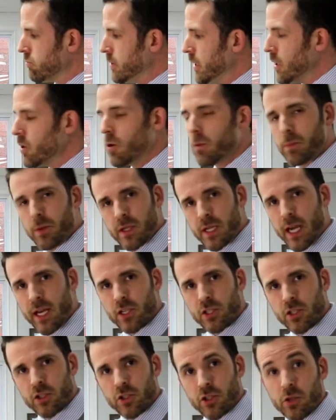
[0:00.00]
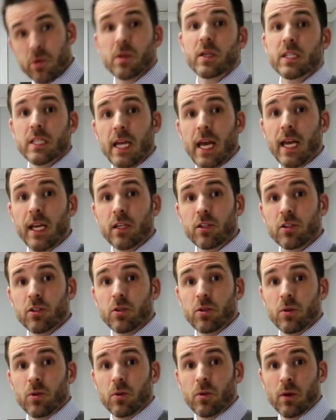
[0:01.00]
legal protections you can take
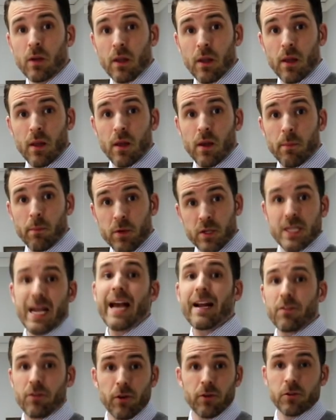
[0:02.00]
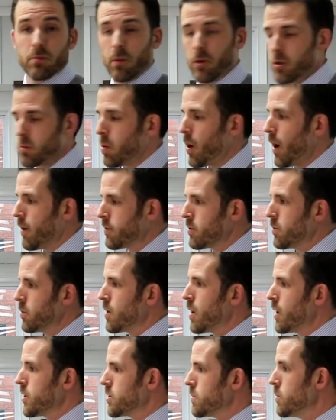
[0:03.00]
to protect those most profitable
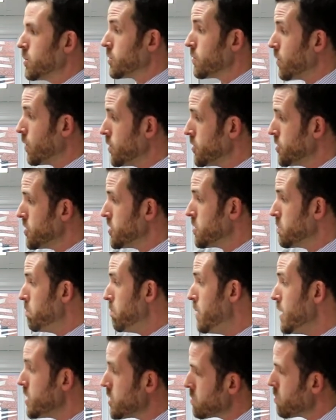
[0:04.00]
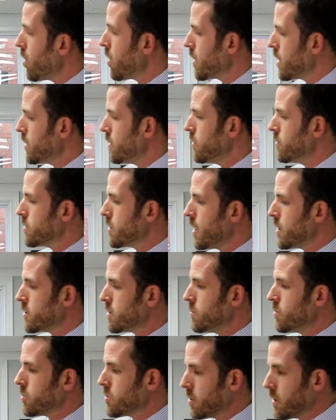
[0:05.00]
customers. First, it's benchmarking those
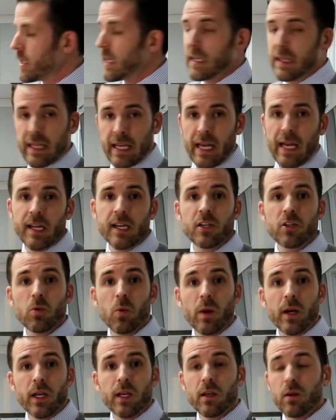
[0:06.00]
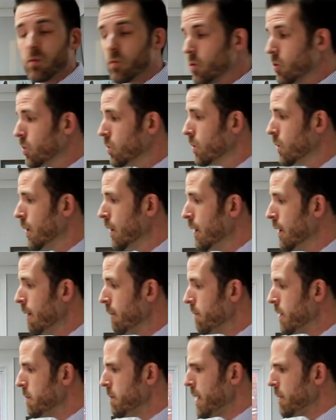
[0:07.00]
customers, looking at the 80-20 rule,
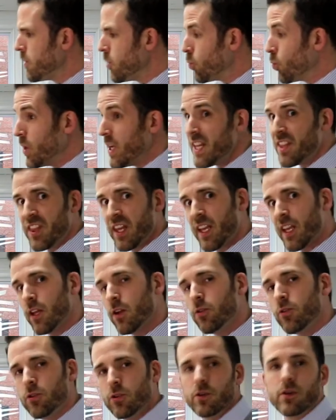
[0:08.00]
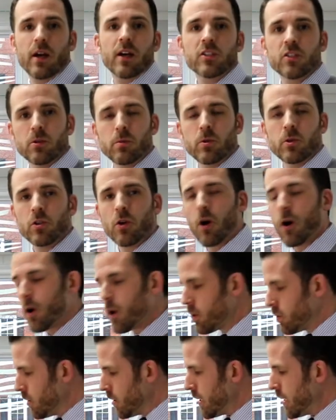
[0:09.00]
then maybe rethinking who your customers
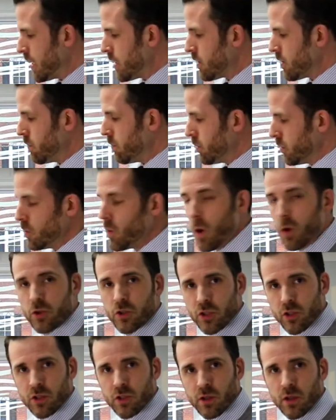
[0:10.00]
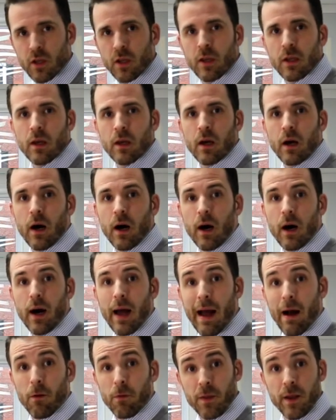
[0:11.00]
are, looking at the blue ocean
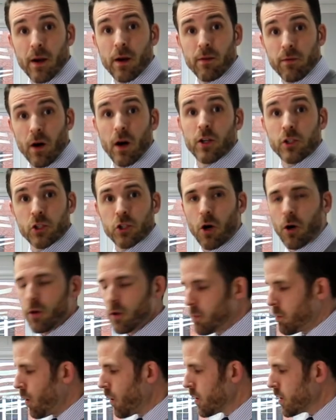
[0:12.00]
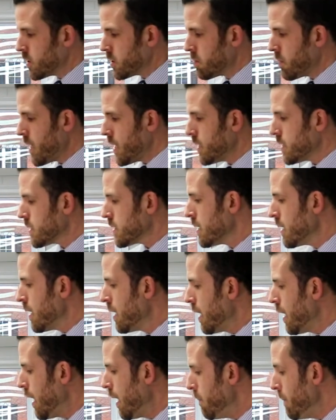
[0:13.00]
out there of uncharted market space,
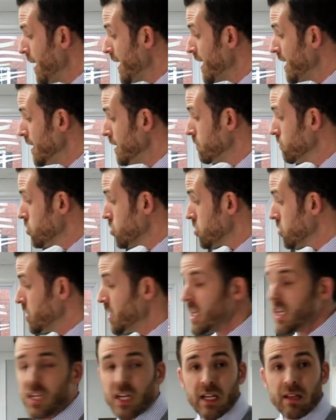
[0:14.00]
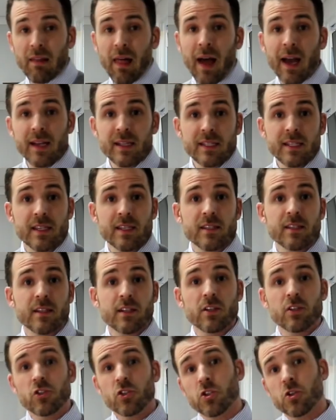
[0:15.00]
making strategic alliances
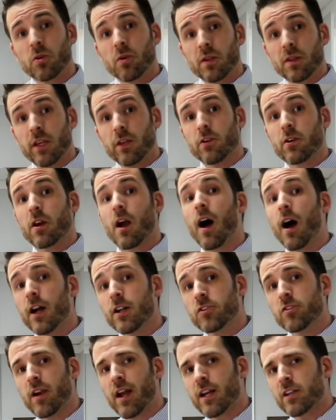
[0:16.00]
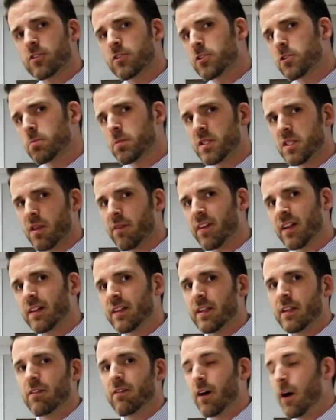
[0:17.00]
and ensuring that your contracts are
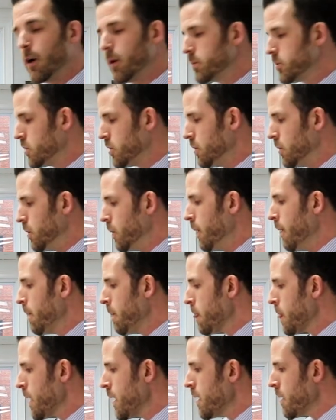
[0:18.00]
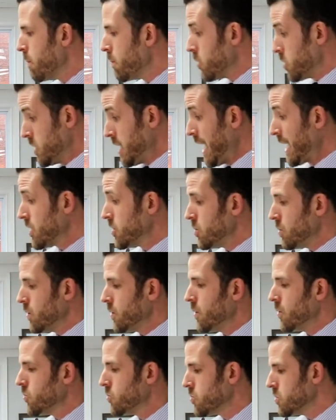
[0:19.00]
specifically developed to protect you in
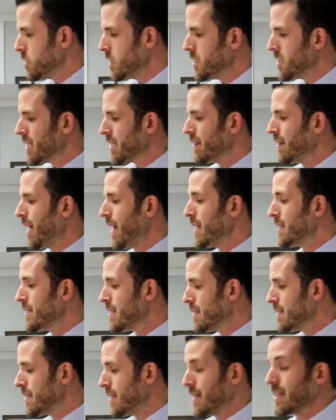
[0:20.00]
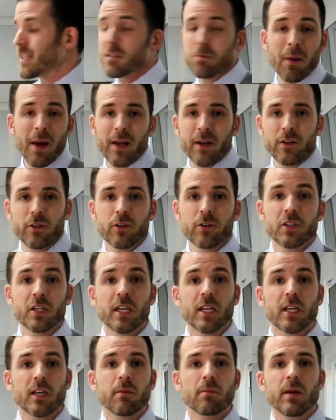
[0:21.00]
those strategic alliances, and expanding your
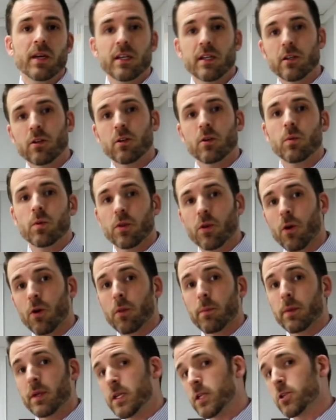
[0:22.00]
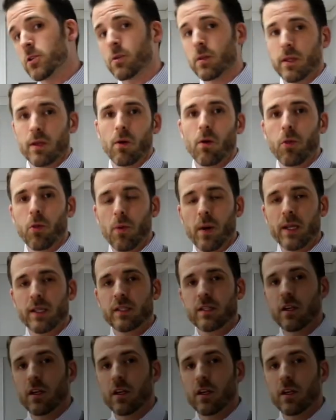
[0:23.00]
team and dealing with all the potential legal threats